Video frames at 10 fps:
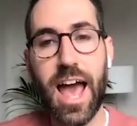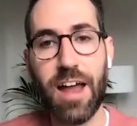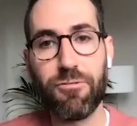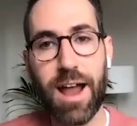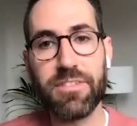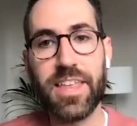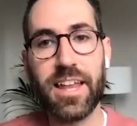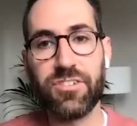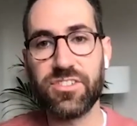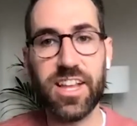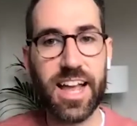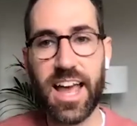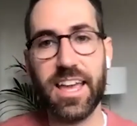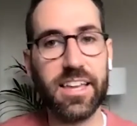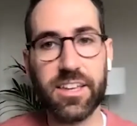And rather than just saying,
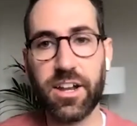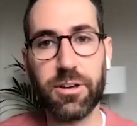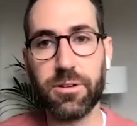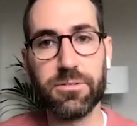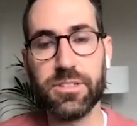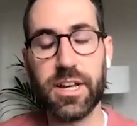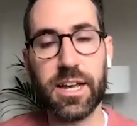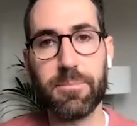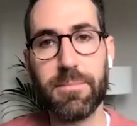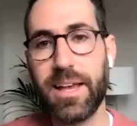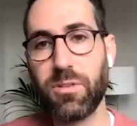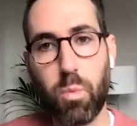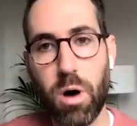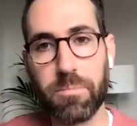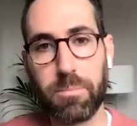hey, you know, um, here's
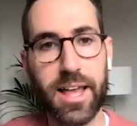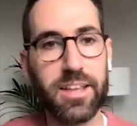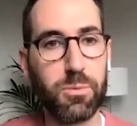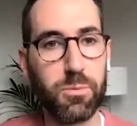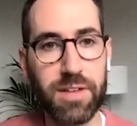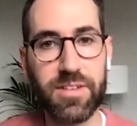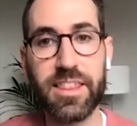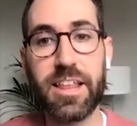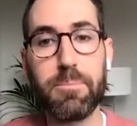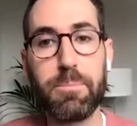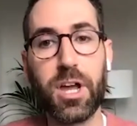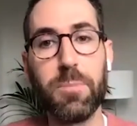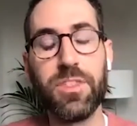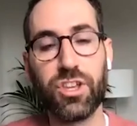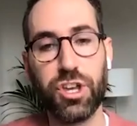one place, whatever, they're
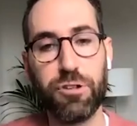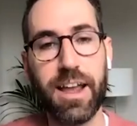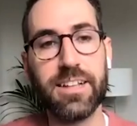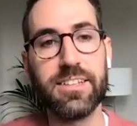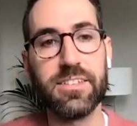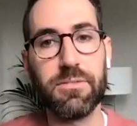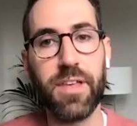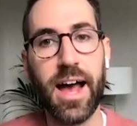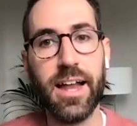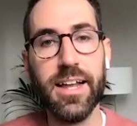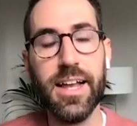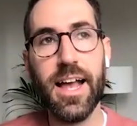becoming the curators of that.